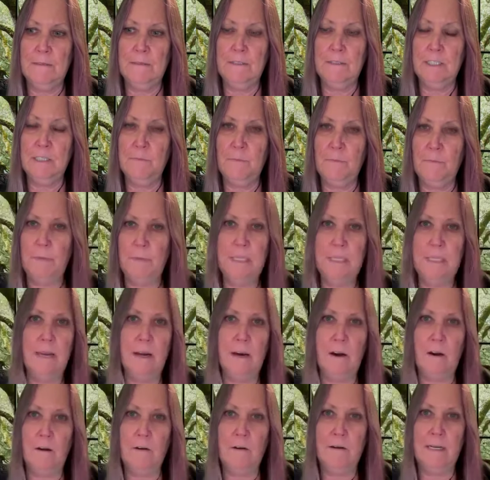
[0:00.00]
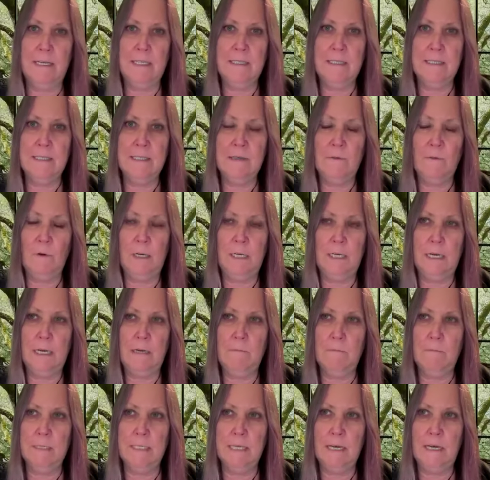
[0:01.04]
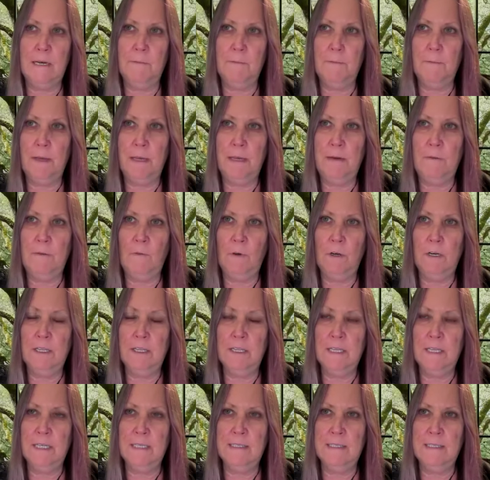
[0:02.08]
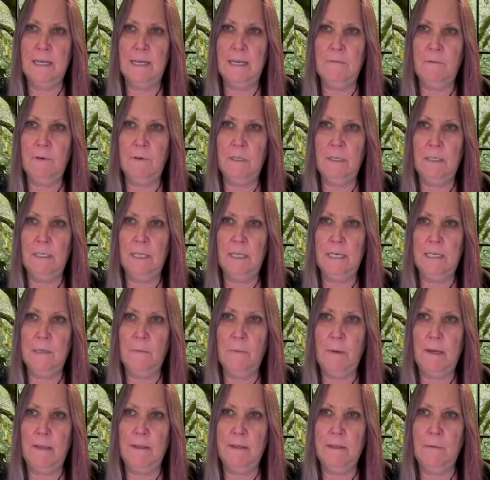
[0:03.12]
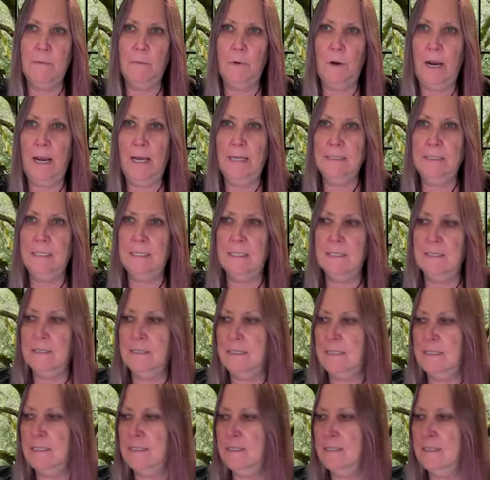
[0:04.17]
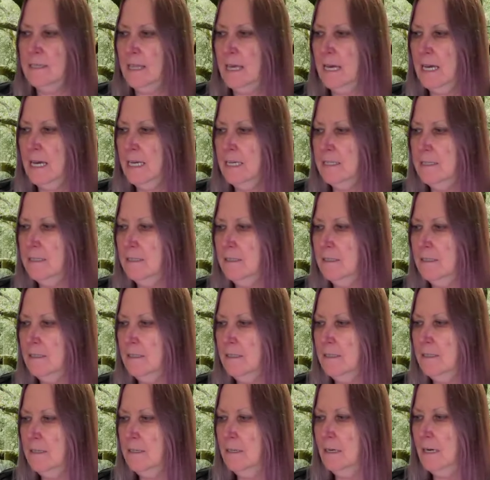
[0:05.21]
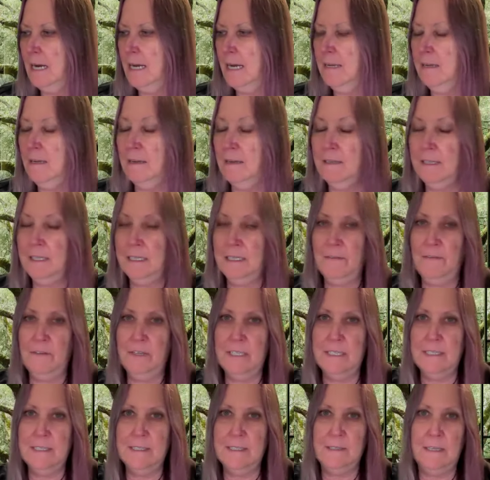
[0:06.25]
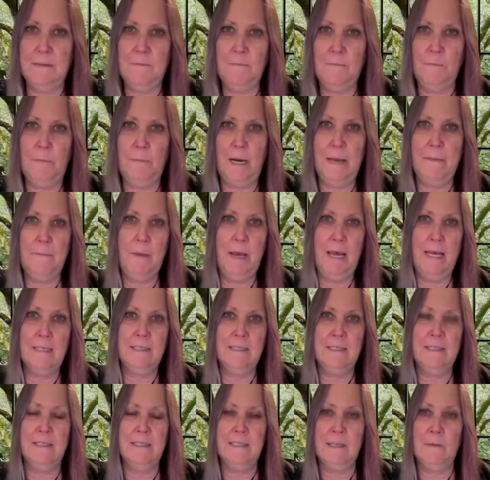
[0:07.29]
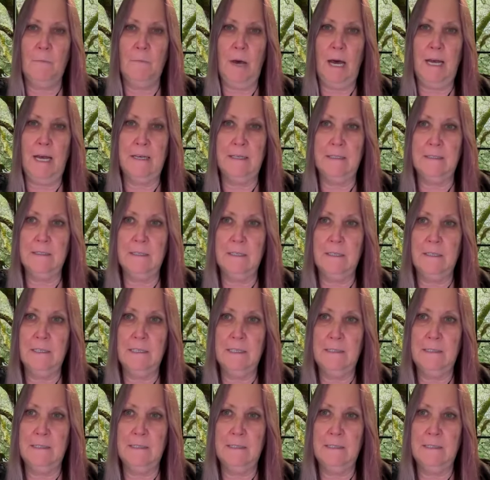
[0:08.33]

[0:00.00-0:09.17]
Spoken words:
just be there and see what comes up. And one of the things I really like about the practice is that I think of it as it bypasses the mind.